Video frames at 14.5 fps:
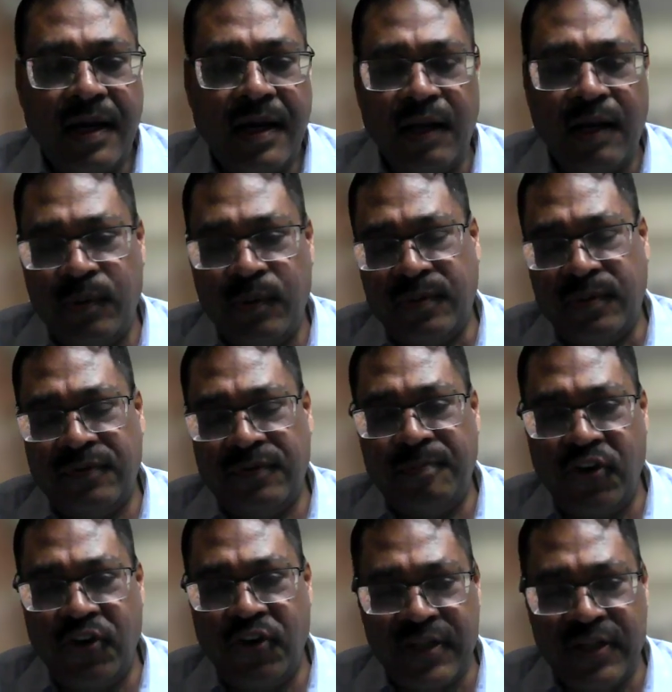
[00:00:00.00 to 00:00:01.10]
Hello,
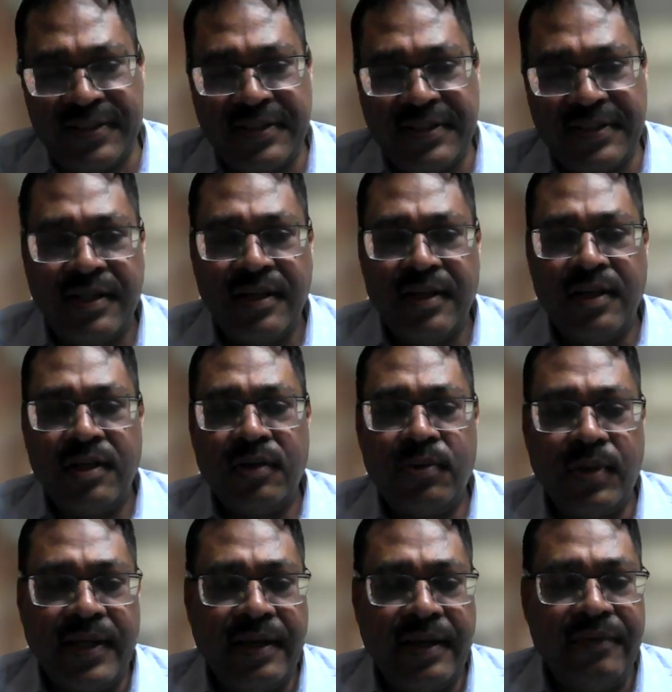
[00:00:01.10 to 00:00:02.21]
viewers.
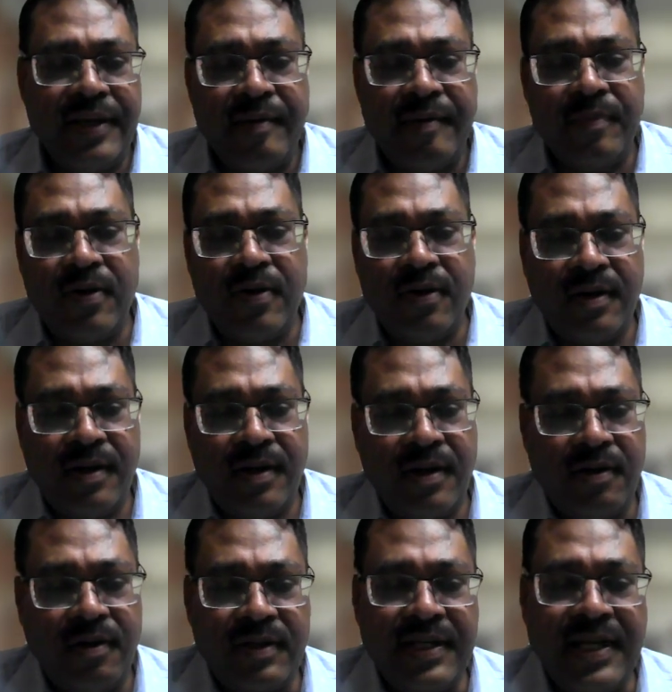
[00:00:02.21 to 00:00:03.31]
Today we have got
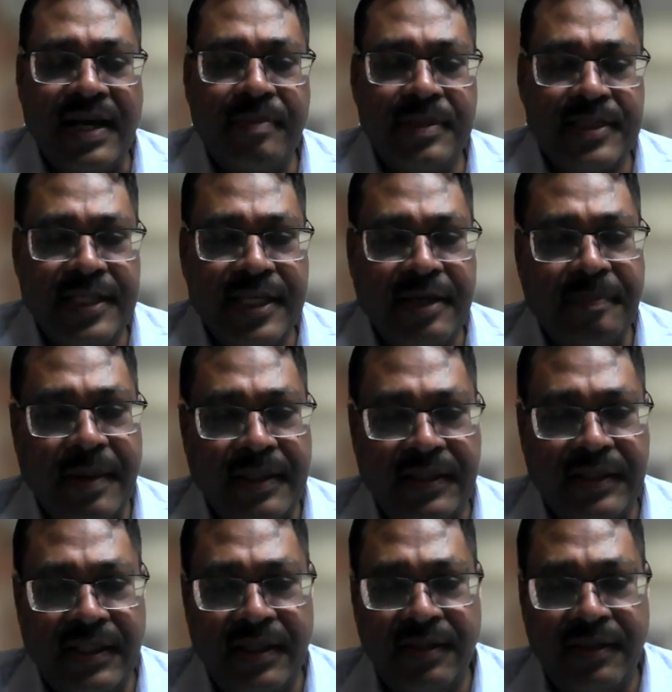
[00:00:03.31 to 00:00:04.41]
Dr. Abhishek
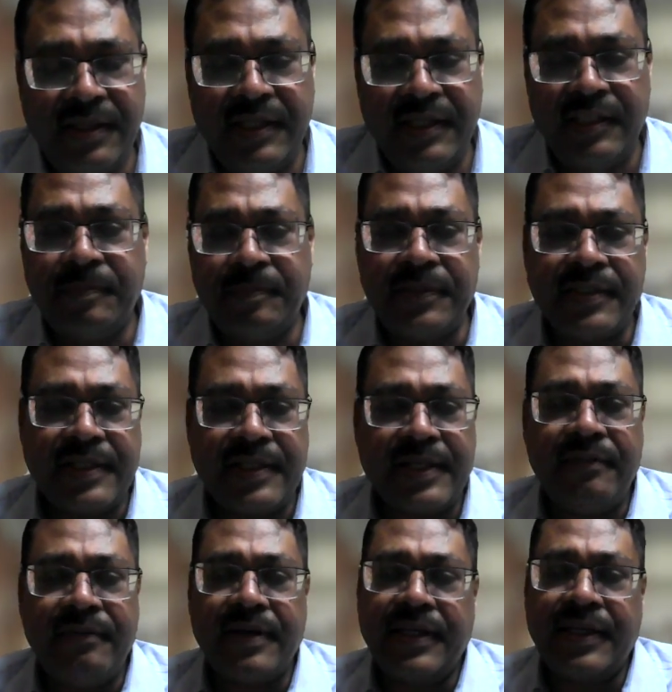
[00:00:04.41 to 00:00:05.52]
Maiti. He is
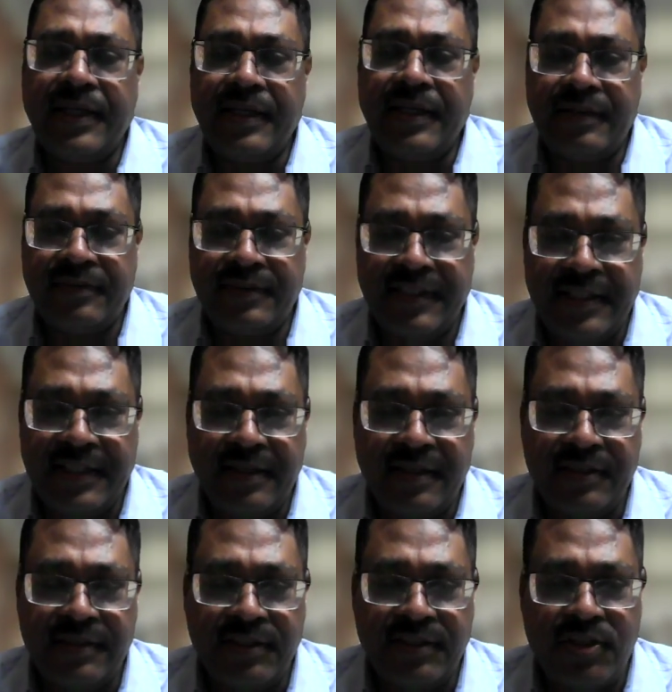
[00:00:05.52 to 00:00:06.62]
presently working in
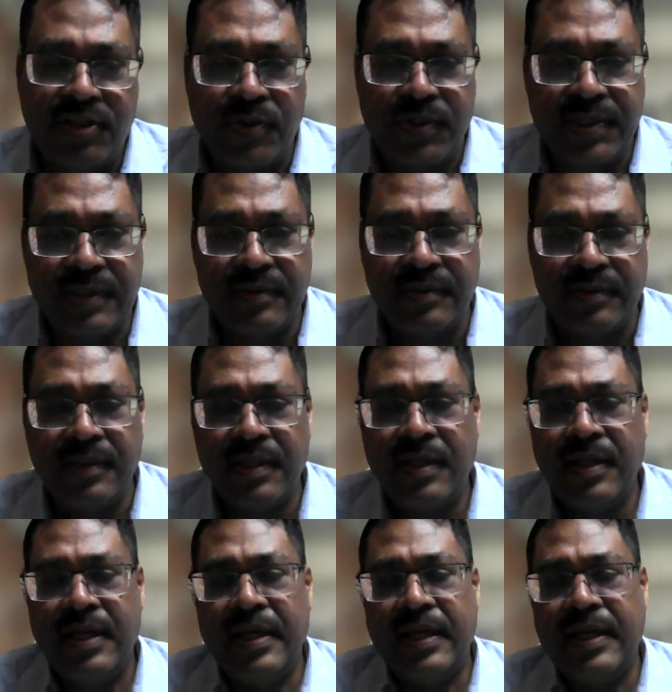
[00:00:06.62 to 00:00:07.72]
CNRS institutions.
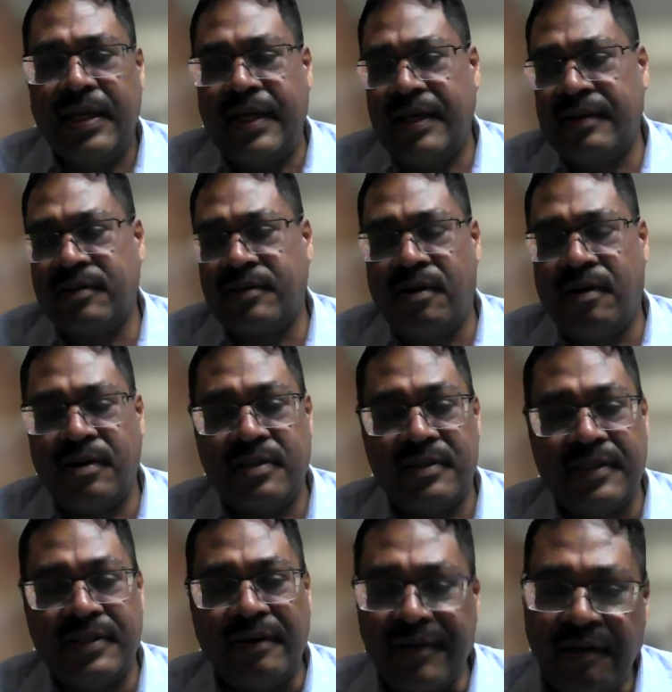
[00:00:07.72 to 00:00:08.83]
He has got
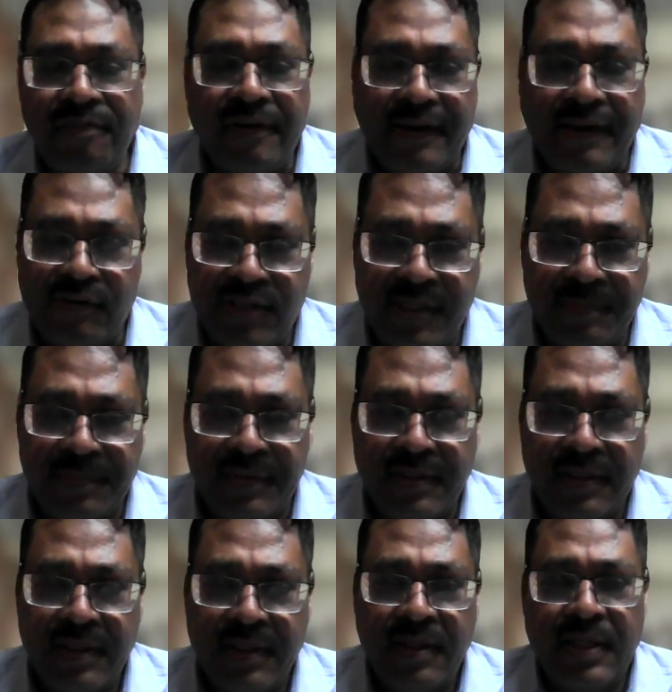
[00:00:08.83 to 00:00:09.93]
several fellowships.
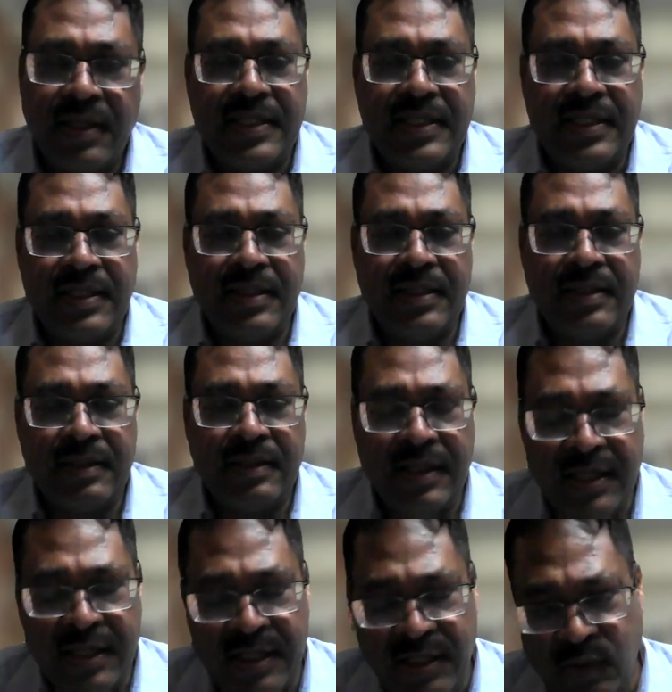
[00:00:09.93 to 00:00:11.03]
He
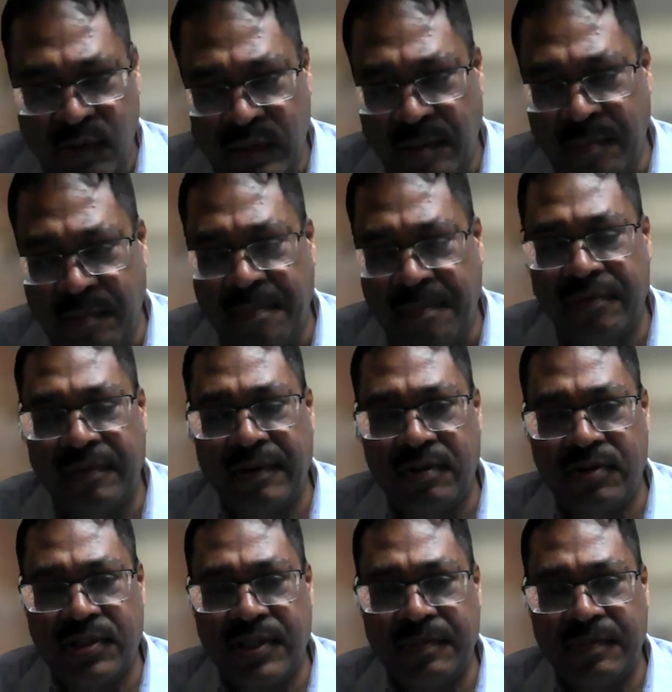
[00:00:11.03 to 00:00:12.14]
Newton Bhabha
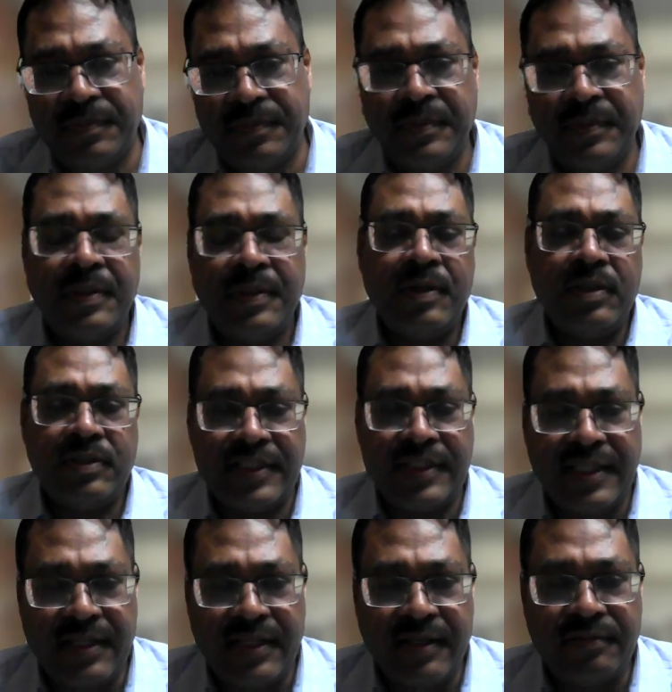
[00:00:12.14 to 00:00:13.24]
Fellowship,
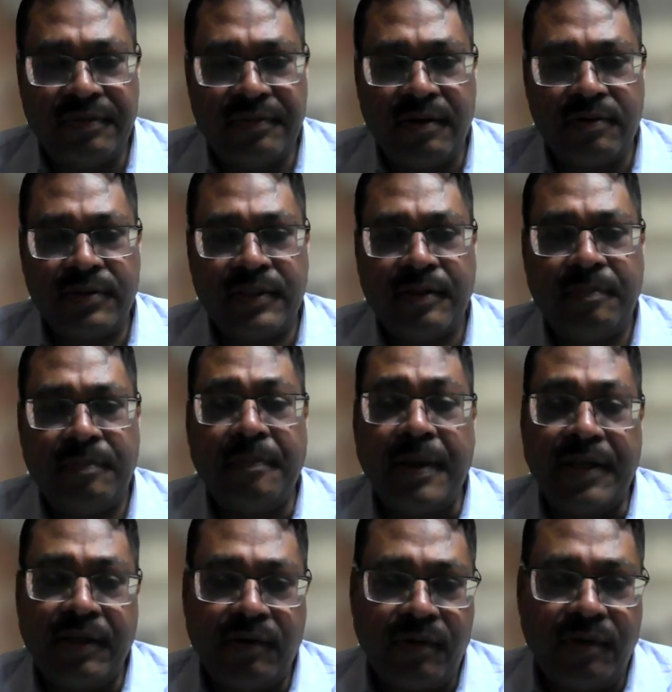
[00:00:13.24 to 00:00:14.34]
CNRS Fellowship,
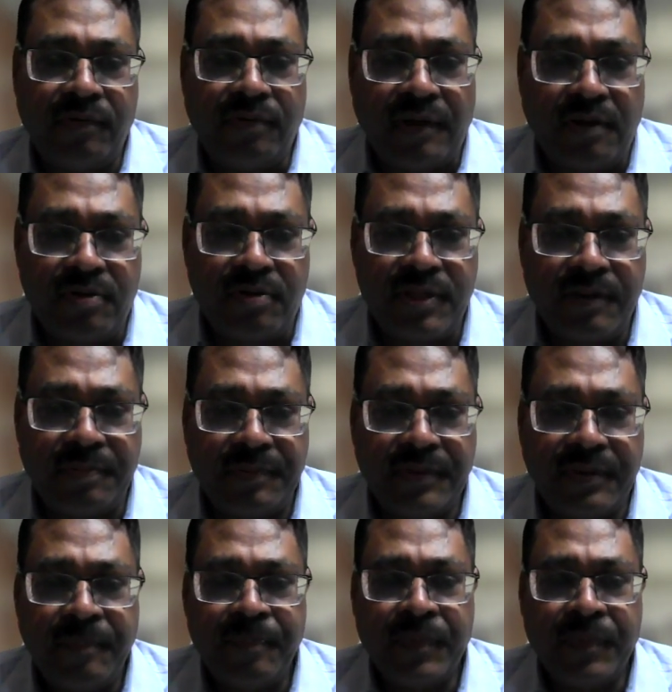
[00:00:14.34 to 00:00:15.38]
Marie Curie Fellowships,